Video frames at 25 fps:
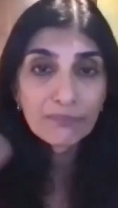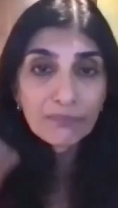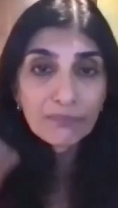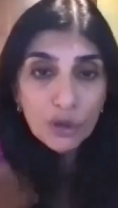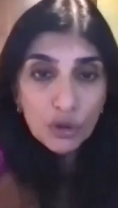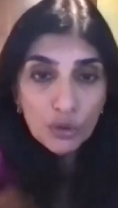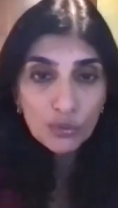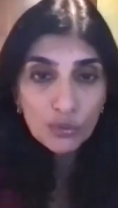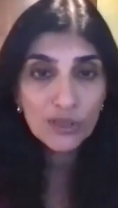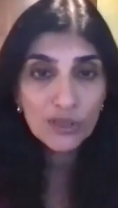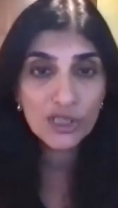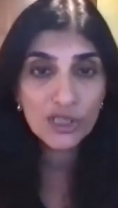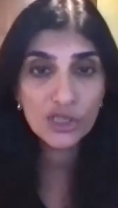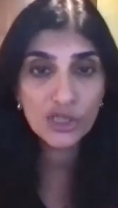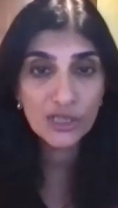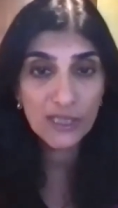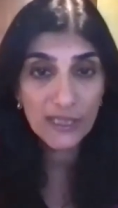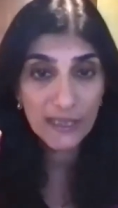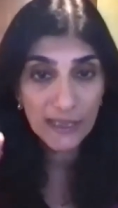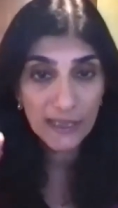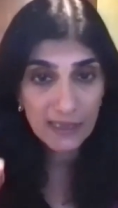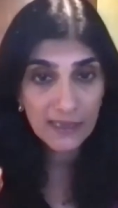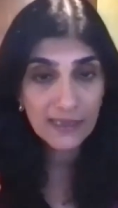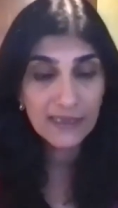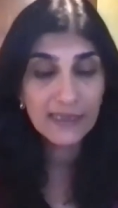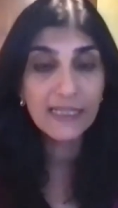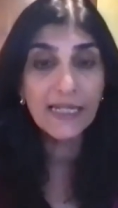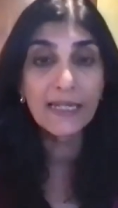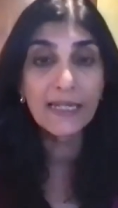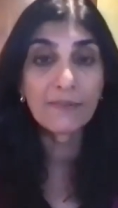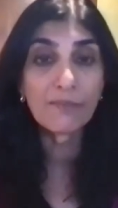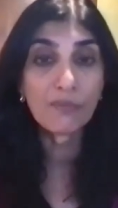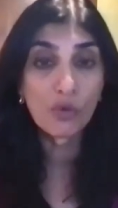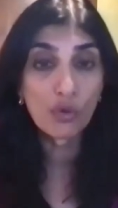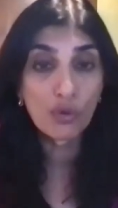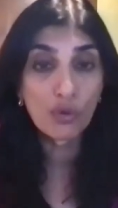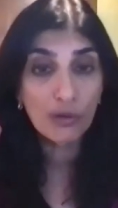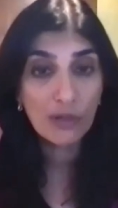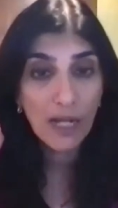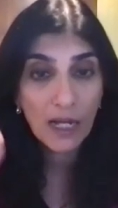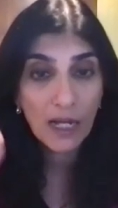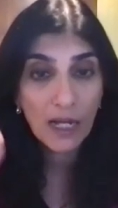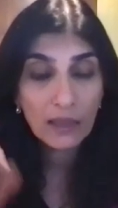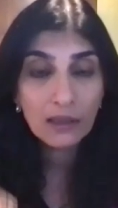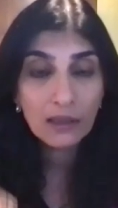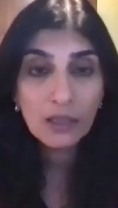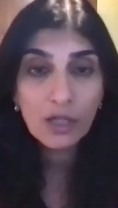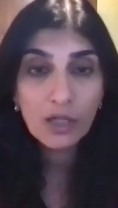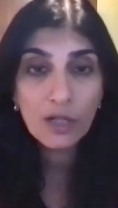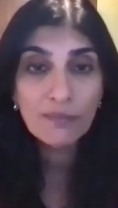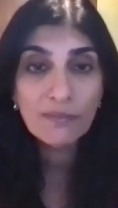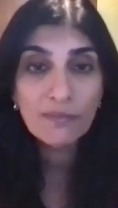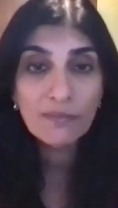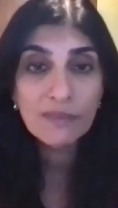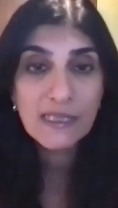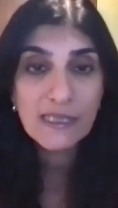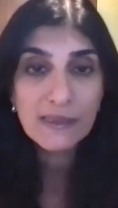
bluish is a more uncommon